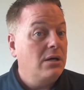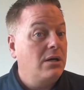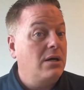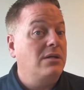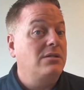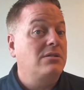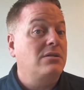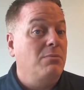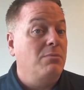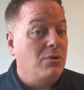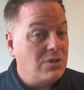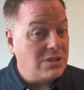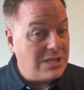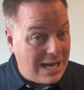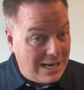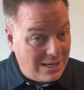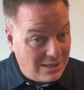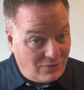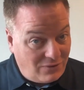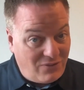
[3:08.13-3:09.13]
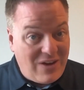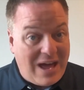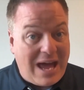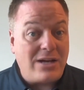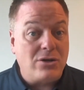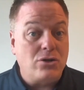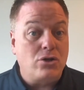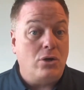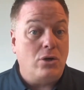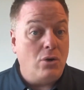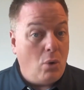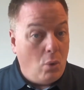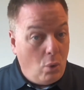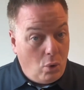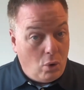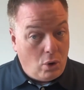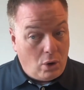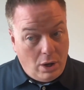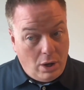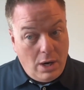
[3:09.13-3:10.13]
customer satisfaction
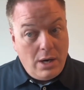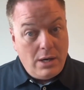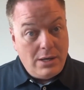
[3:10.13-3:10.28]
or